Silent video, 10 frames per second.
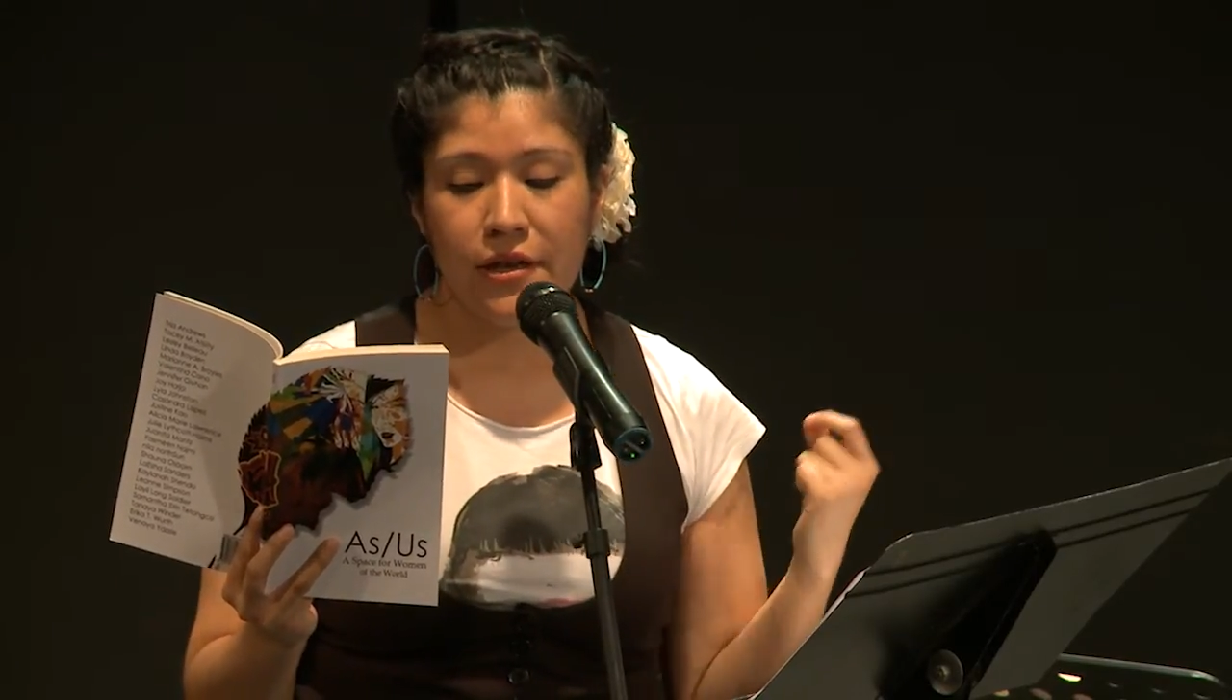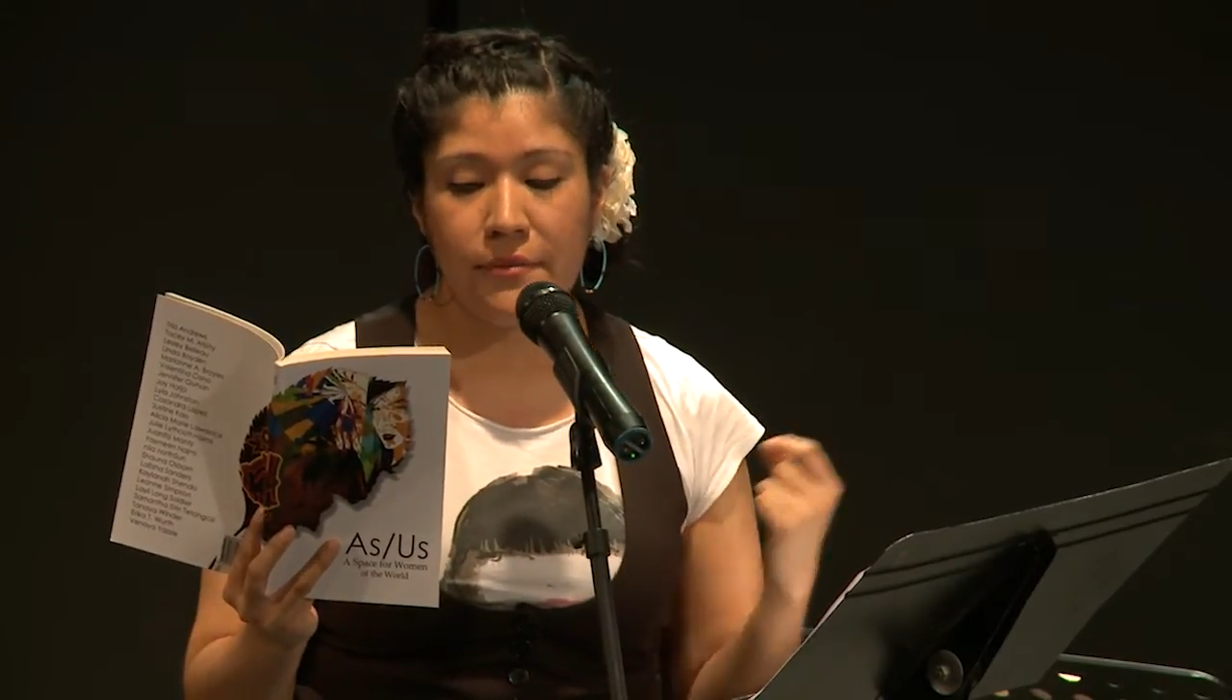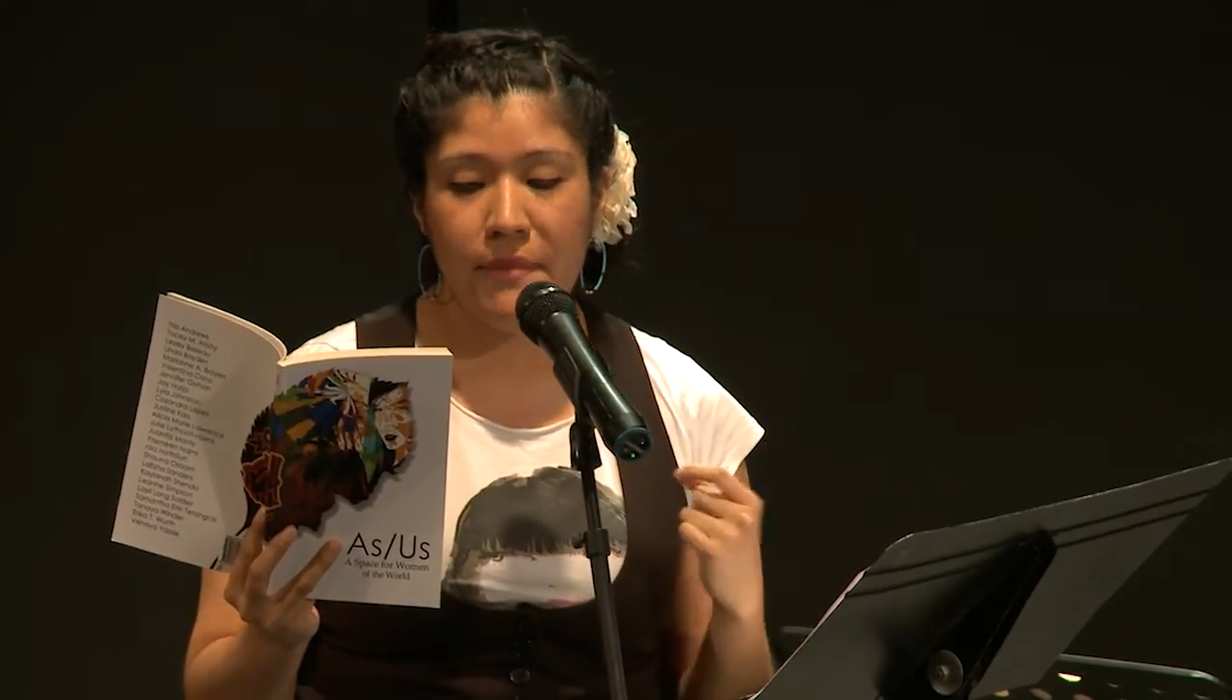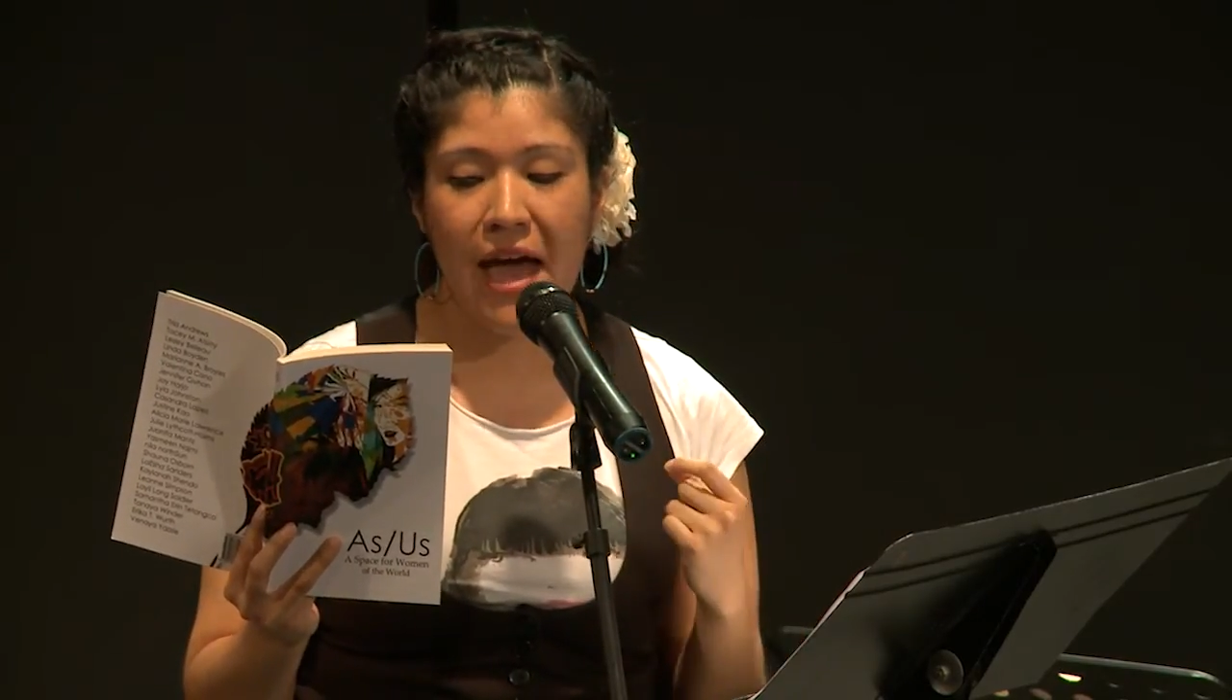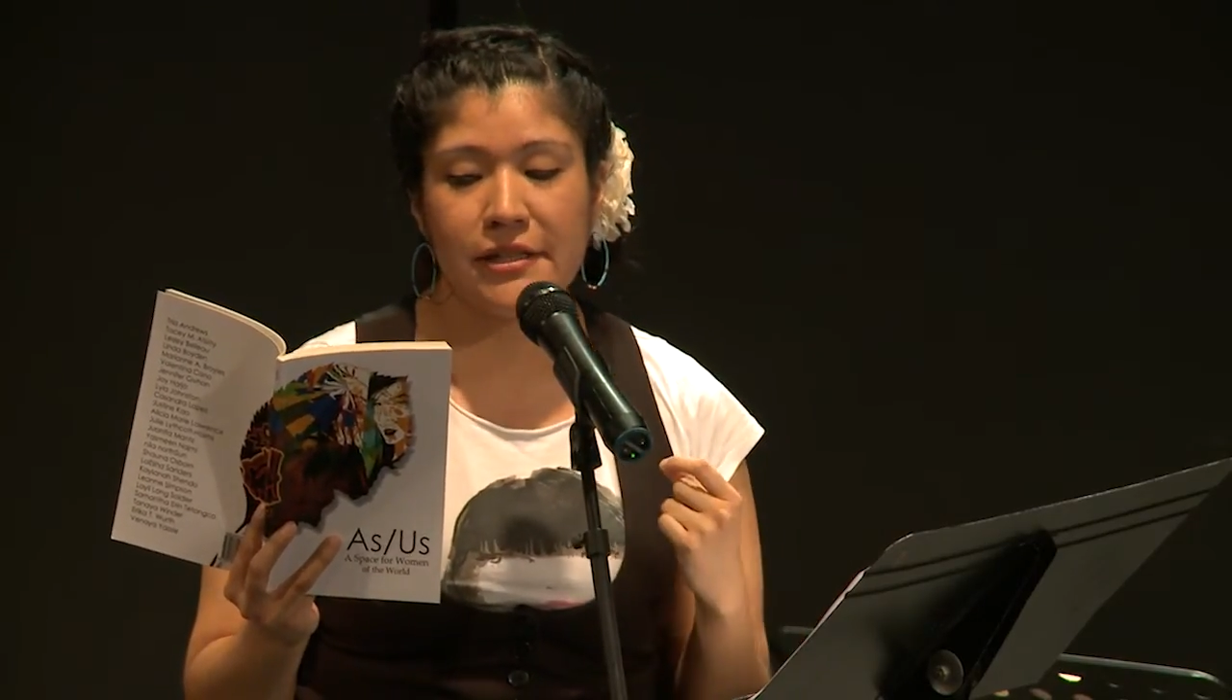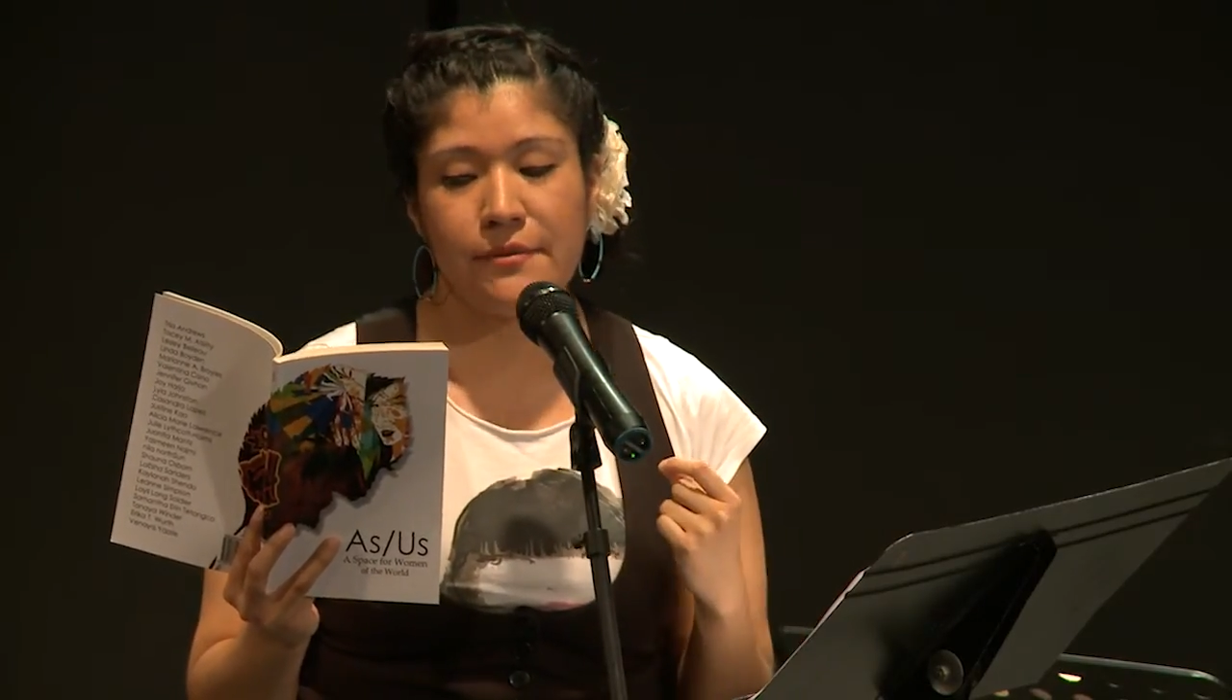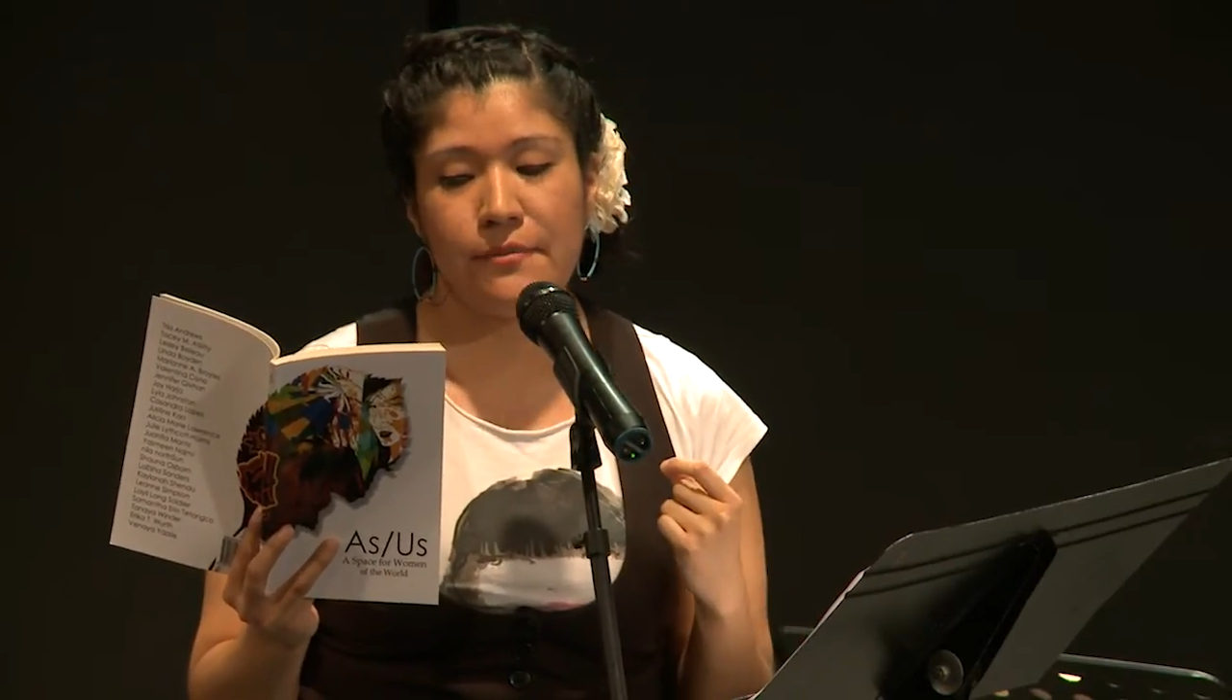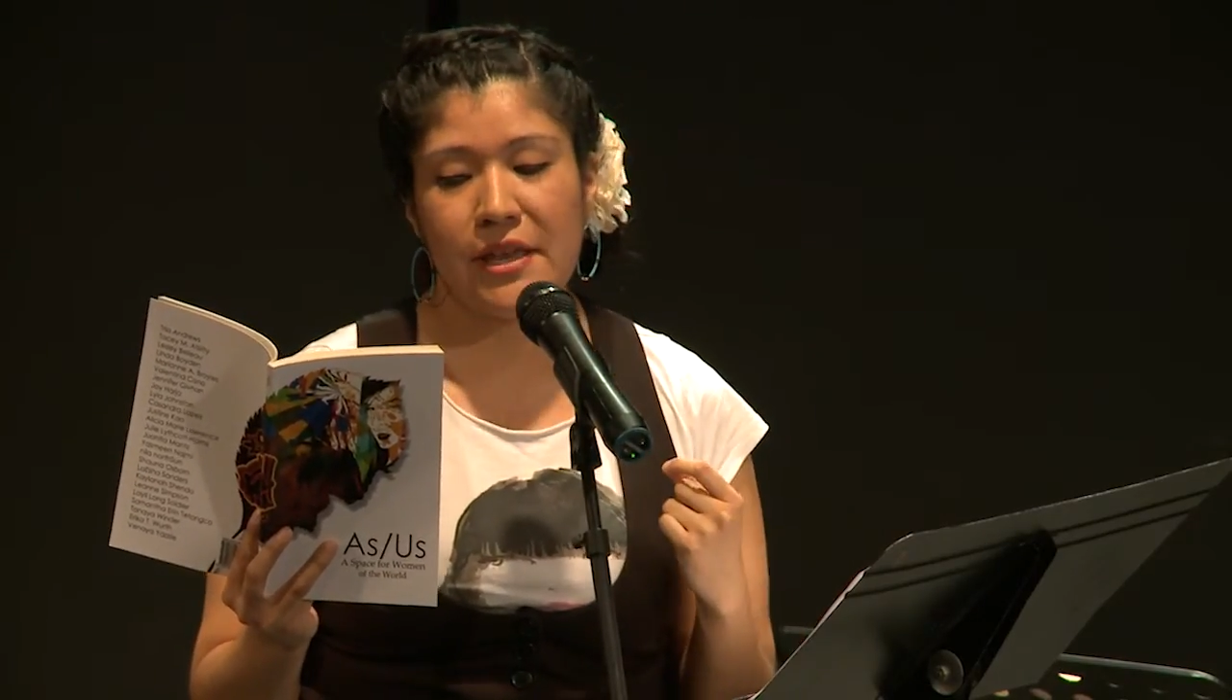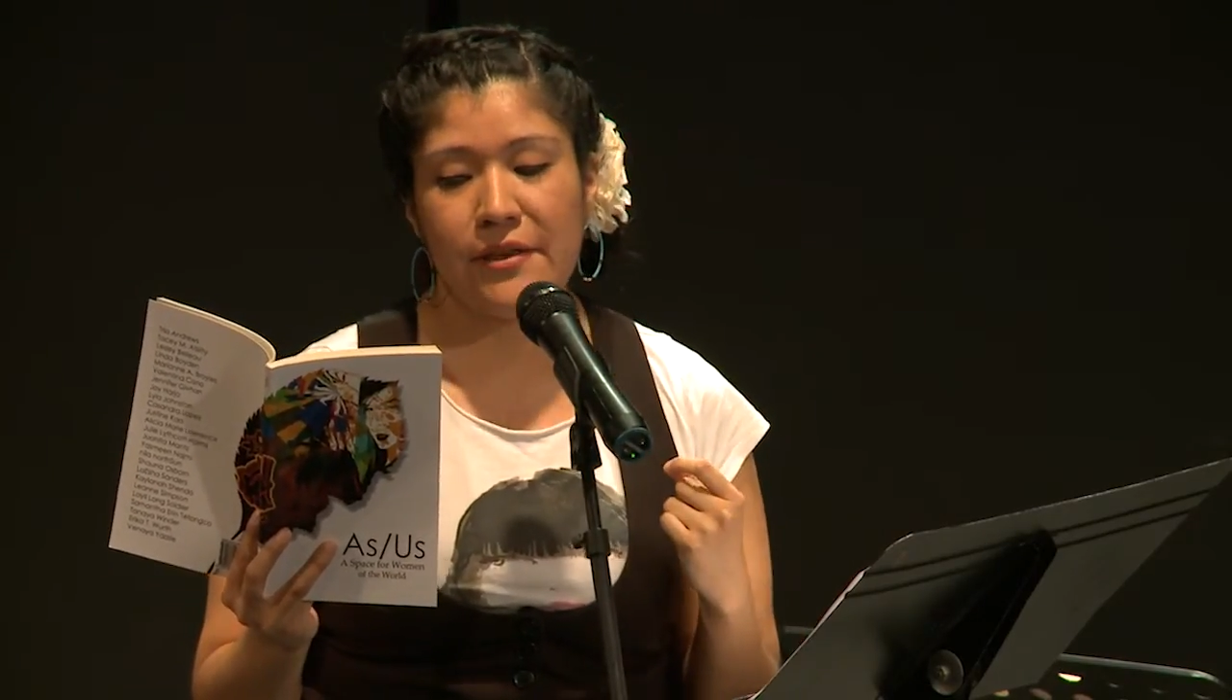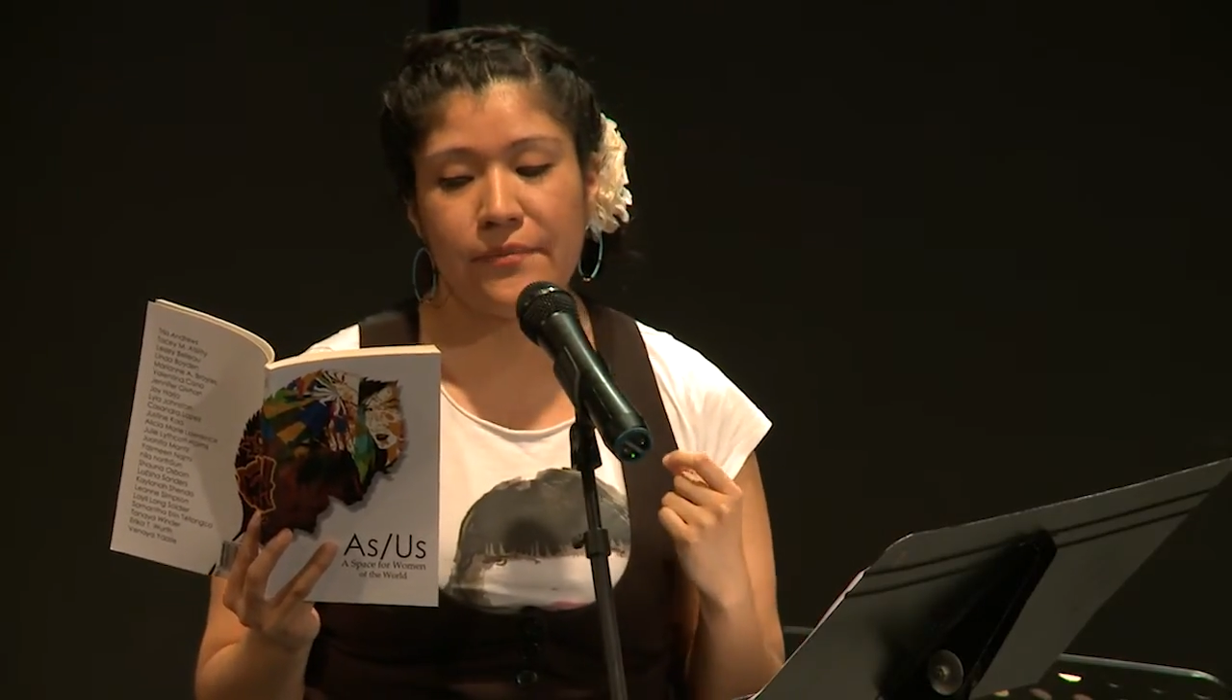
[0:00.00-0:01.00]
come back to
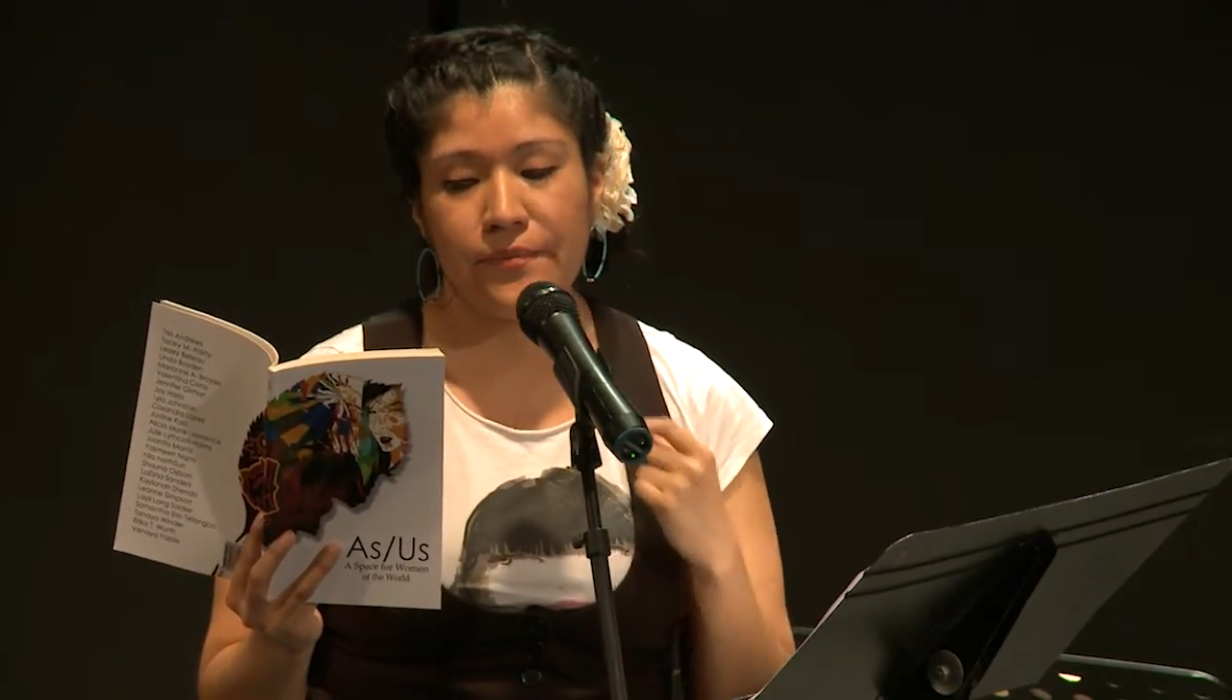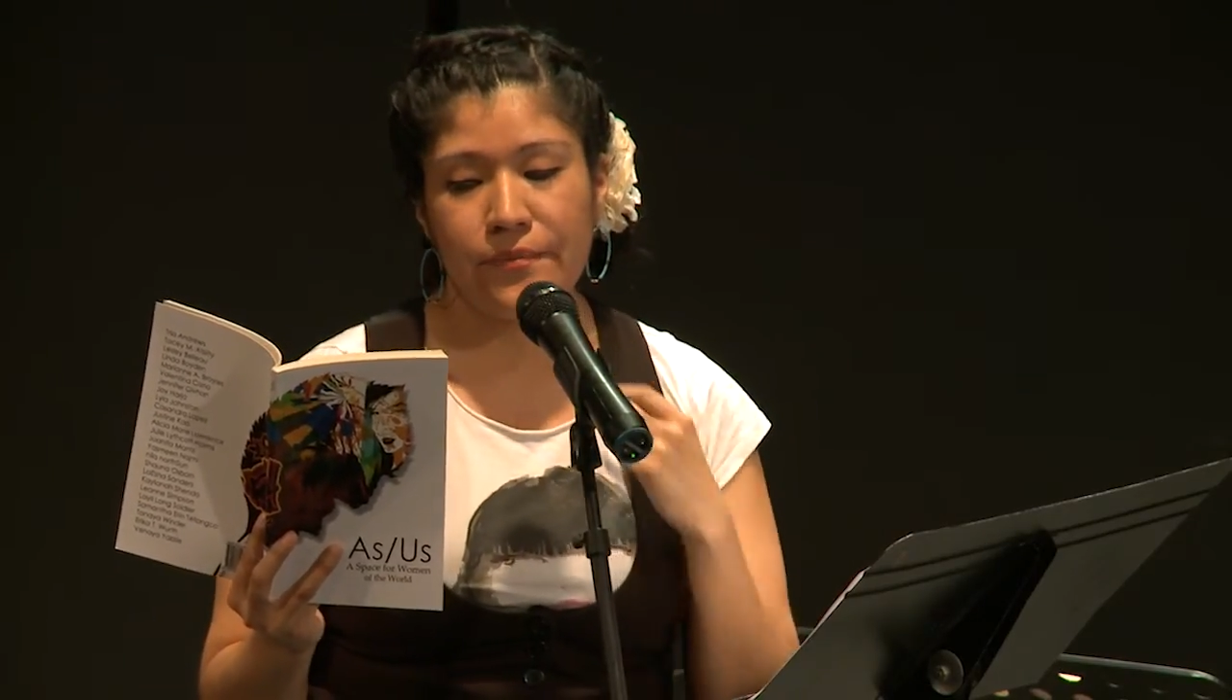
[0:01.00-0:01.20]
me.